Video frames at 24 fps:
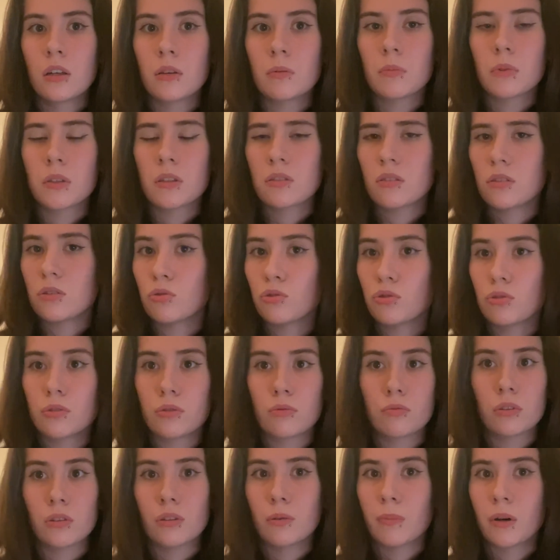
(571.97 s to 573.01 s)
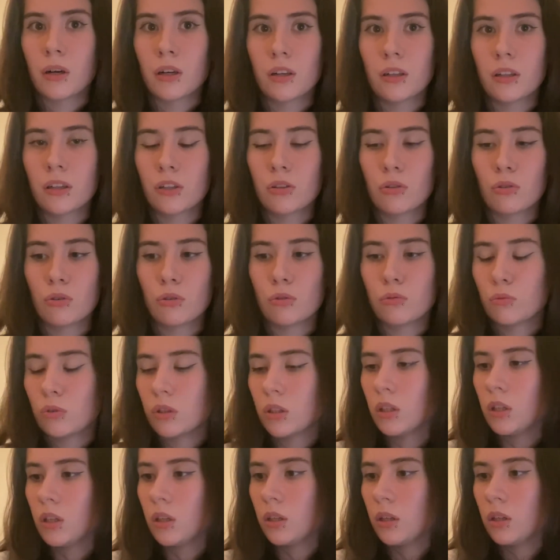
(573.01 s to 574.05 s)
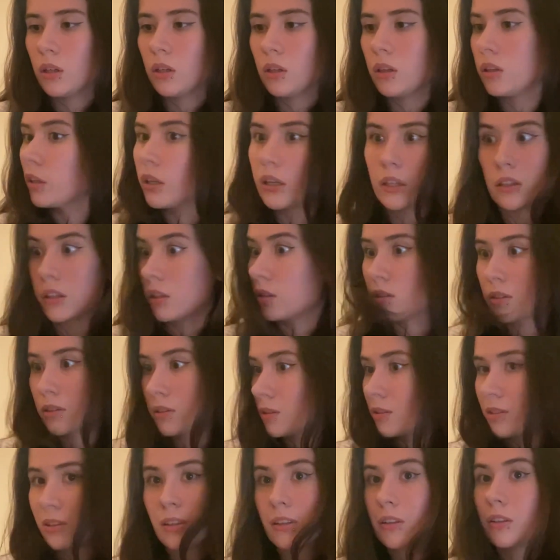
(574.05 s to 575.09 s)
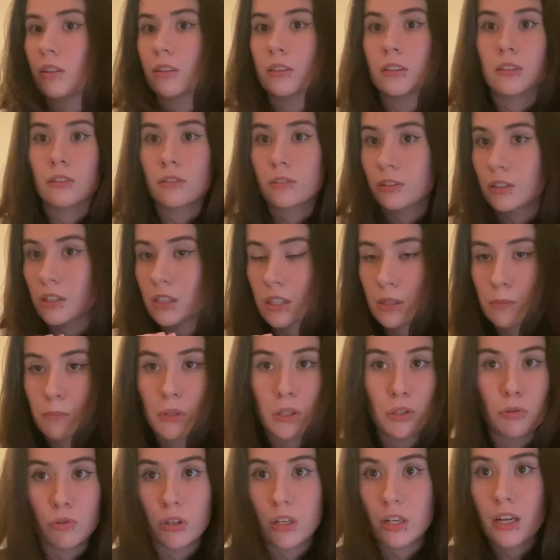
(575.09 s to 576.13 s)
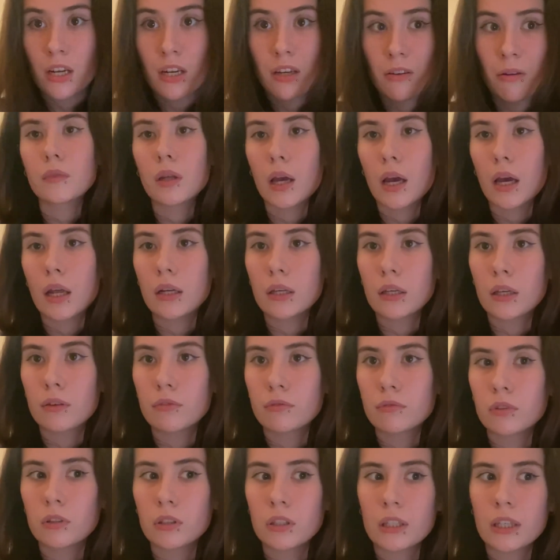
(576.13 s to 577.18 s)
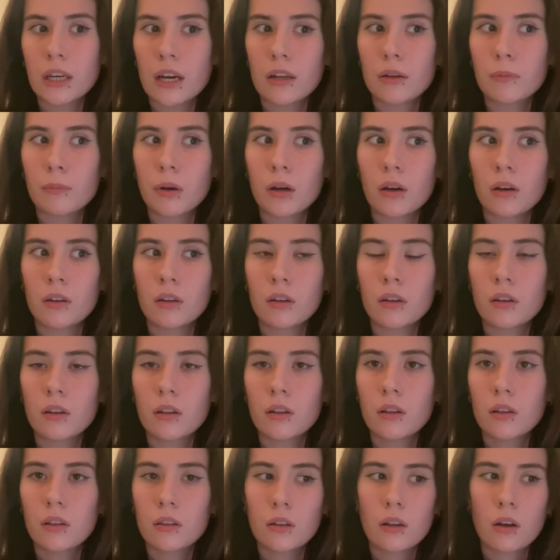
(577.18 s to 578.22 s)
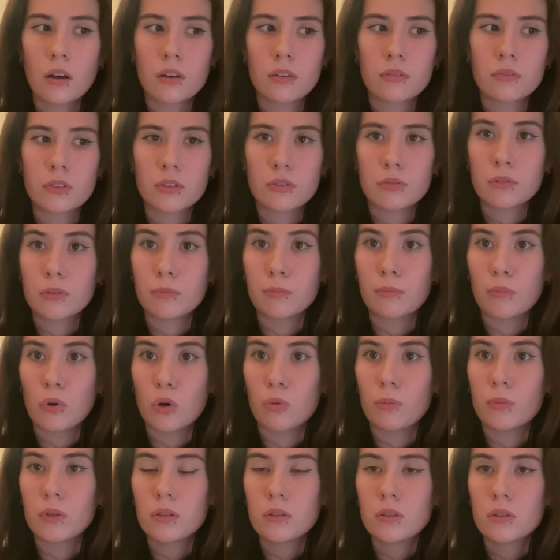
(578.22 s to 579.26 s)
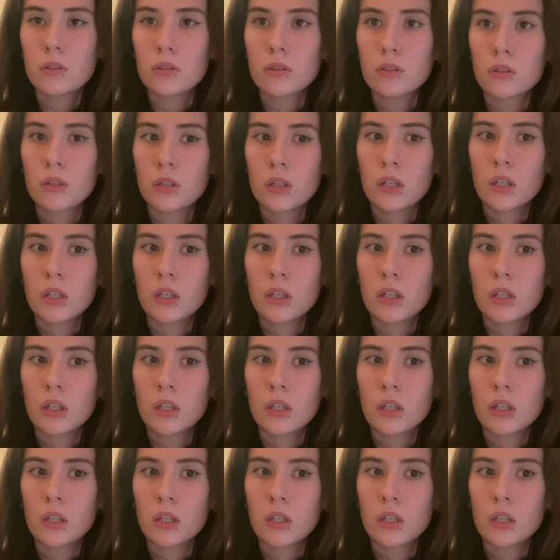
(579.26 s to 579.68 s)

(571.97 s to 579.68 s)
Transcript: Because I usually read the manga like, you know, like this. Literally speed reading. And I can forget about a lot of different moments.